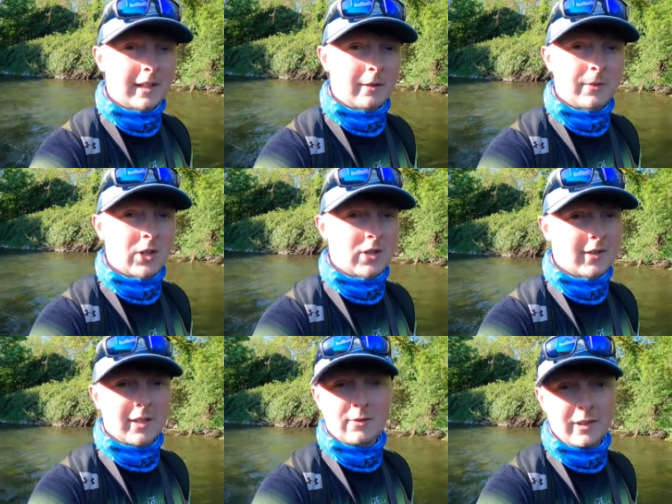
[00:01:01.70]
into the fish.
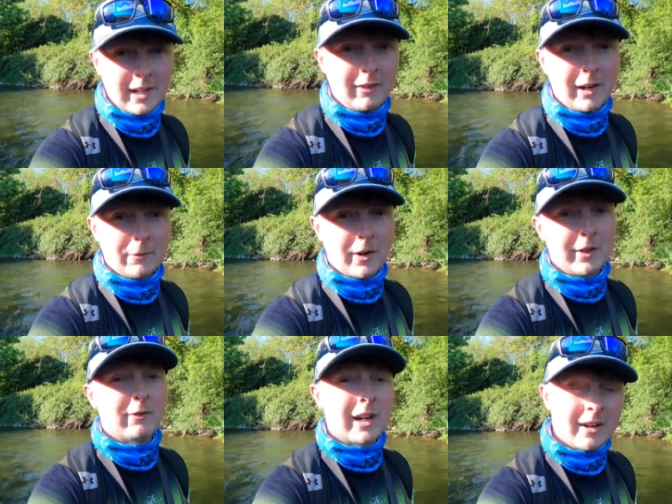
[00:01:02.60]
It's really really
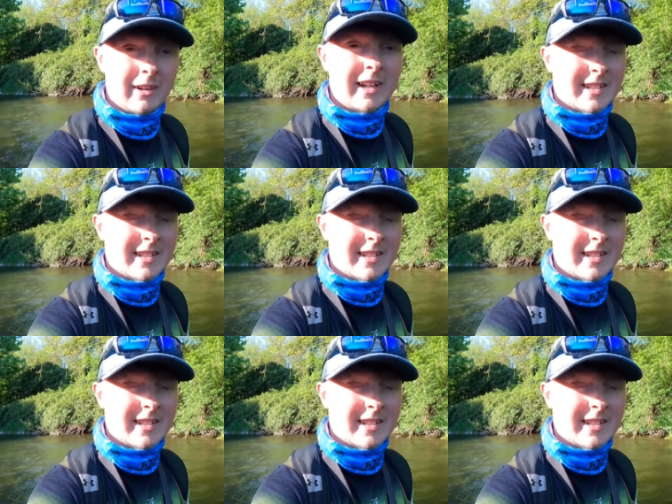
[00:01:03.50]
fun, really really